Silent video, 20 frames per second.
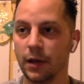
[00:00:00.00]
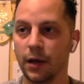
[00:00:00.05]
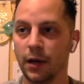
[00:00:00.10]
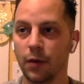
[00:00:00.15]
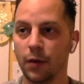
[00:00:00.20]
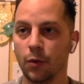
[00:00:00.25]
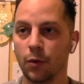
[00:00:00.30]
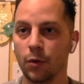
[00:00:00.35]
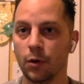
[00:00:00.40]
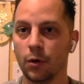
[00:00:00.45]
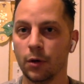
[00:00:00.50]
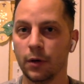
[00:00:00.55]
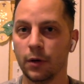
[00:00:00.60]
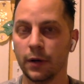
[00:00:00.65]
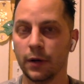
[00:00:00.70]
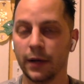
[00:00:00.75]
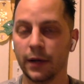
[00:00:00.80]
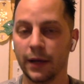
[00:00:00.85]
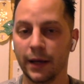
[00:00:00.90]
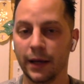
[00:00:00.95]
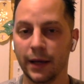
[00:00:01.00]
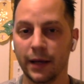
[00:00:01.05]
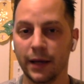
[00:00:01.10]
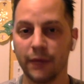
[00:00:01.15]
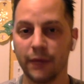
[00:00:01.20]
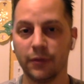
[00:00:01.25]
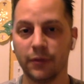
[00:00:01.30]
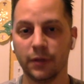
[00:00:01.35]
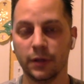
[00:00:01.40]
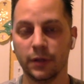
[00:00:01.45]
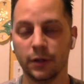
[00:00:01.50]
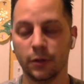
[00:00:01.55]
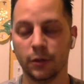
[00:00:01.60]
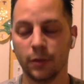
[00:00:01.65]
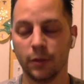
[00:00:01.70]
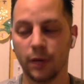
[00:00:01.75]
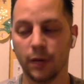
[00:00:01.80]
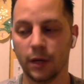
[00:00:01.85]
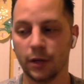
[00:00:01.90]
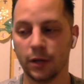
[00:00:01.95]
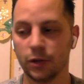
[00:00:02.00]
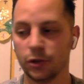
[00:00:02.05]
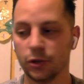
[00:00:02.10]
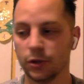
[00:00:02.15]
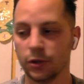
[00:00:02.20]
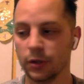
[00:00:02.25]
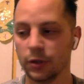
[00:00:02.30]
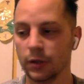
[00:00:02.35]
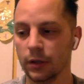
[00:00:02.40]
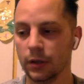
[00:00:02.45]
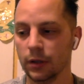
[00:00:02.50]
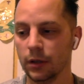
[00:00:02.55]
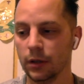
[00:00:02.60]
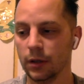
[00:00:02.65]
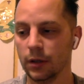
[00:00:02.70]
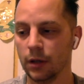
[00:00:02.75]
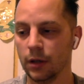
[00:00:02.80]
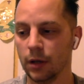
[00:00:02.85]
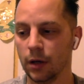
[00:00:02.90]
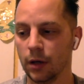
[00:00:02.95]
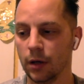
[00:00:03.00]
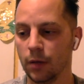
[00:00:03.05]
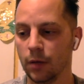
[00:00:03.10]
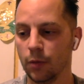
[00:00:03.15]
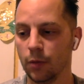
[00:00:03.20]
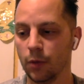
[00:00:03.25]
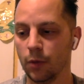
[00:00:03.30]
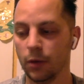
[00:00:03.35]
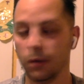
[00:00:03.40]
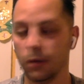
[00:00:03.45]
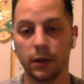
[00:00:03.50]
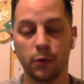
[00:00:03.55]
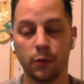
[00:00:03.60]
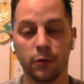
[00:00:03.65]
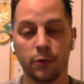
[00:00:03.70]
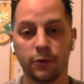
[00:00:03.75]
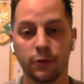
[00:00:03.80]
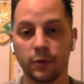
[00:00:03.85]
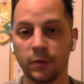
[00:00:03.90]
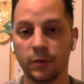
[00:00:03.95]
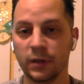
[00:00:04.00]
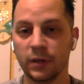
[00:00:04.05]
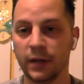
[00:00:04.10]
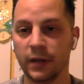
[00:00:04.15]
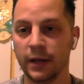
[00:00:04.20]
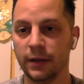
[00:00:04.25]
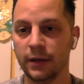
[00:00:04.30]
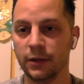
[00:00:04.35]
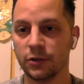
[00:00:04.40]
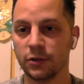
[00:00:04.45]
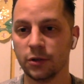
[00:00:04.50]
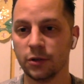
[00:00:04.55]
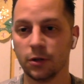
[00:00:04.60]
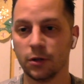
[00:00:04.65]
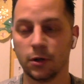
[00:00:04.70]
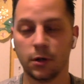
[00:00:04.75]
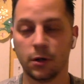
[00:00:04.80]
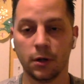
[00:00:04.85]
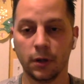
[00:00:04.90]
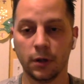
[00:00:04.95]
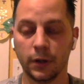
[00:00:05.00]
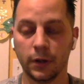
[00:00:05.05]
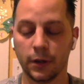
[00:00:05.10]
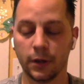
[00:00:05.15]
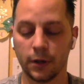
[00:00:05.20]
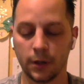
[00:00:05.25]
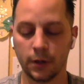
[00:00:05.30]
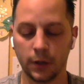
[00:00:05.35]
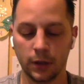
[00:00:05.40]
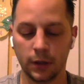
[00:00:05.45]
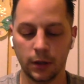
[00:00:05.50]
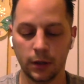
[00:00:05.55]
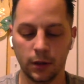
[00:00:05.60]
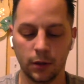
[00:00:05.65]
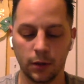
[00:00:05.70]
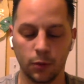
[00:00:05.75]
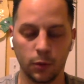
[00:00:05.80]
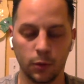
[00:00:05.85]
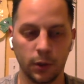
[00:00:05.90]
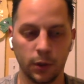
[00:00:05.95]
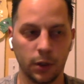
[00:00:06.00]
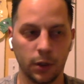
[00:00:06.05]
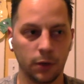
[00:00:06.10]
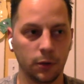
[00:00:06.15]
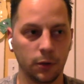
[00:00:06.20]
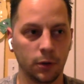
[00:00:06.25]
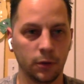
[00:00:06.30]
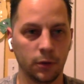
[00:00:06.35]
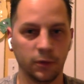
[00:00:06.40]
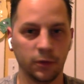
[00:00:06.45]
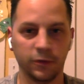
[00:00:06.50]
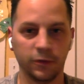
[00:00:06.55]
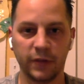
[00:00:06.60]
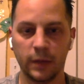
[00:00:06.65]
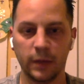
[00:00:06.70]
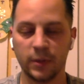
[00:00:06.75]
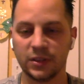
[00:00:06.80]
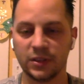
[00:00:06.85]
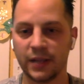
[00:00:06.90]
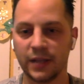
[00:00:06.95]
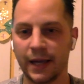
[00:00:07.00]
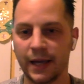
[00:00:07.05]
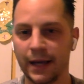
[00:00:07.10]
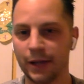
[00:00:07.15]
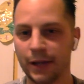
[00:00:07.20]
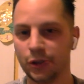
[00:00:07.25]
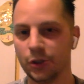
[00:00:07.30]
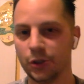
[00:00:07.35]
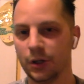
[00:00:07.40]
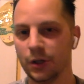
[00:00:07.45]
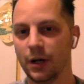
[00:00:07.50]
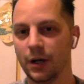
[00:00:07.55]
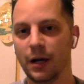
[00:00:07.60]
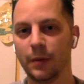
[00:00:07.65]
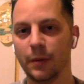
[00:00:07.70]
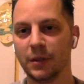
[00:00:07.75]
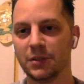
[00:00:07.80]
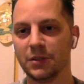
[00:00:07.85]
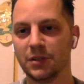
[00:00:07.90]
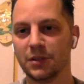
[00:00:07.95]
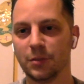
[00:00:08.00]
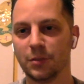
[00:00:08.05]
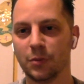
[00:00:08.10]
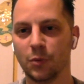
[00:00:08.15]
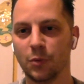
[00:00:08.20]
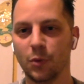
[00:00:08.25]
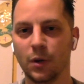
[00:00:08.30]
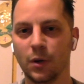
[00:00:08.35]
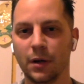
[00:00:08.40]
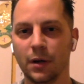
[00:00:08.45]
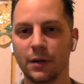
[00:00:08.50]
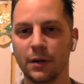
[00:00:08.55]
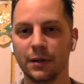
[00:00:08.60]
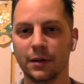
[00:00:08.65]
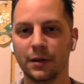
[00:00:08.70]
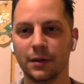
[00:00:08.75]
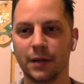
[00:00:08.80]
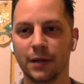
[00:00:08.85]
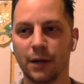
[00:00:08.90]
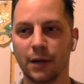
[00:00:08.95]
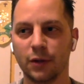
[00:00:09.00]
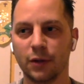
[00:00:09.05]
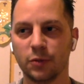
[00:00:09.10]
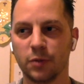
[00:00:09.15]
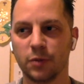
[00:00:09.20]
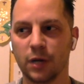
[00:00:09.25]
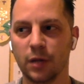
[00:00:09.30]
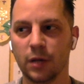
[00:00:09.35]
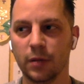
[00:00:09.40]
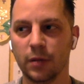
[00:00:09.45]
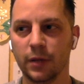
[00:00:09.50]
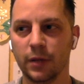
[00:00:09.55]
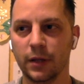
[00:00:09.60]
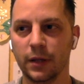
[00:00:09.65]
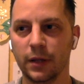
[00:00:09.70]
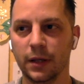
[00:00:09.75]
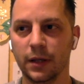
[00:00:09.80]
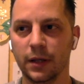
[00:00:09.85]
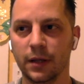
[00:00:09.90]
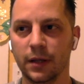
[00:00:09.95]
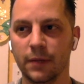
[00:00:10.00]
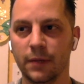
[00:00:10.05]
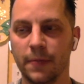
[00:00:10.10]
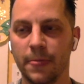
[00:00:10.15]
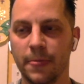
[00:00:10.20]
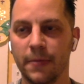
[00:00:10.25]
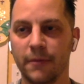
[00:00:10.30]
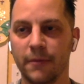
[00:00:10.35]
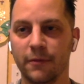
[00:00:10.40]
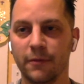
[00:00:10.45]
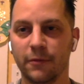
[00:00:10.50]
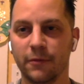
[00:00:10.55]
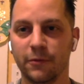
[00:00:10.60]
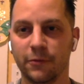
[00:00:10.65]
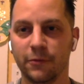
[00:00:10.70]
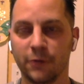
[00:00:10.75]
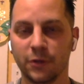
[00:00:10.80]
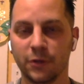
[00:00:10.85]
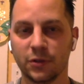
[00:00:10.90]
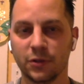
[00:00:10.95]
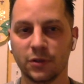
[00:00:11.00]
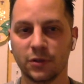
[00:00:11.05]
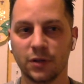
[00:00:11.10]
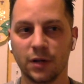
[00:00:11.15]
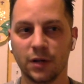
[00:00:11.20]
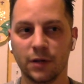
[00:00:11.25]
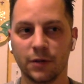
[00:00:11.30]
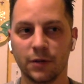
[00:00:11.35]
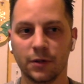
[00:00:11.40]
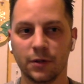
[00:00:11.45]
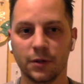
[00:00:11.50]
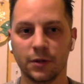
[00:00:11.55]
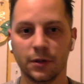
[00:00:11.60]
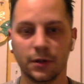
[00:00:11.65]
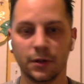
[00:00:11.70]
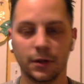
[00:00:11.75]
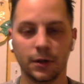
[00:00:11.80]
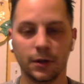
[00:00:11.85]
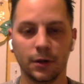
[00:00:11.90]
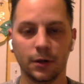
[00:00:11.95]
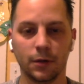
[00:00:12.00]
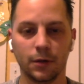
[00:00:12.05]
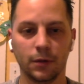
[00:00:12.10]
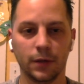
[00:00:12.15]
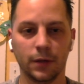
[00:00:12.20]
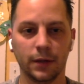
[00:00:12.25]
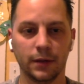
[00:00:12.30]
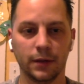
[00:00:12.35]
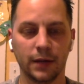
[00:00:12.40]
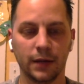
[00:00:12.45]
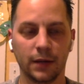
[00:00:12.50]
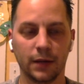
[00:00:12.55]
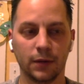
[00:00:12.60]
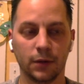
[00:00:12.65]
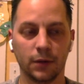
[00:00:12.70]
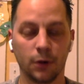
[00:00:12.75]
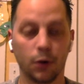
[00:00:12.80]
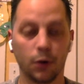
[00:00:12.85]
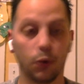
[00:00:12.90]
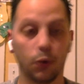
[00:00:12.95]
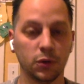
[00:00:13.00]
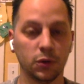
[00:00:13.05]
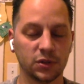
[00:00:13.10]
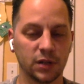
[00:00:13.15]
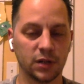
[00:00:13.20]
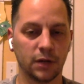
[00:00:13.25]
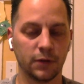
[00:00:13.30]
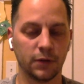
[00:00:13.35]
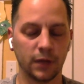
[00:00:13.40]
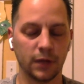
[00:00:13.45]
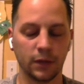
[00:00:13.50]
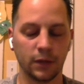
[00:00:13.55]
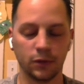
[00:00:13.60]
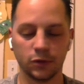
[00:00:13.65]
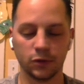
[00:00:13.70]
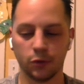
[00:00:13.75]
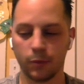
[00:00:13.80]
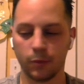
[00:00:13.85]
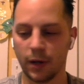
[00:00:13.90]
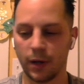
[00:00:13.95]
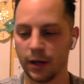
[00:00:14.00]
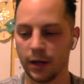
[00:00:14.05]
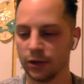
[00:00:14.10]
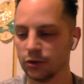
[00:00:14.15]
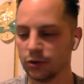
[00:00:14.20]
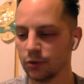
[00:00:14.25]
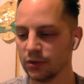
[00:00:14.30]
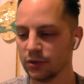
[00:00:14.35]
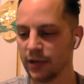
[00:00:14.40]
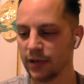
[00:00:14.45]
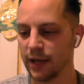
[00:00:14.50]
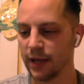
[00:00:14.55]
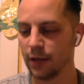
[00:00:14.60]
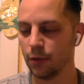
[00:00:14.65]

that were heavily homaged, whether they were from the 90s or earlier. We all know the famous Action Comics number one. That was probably the first cover, you know, like that, the oldest cover that was homaged was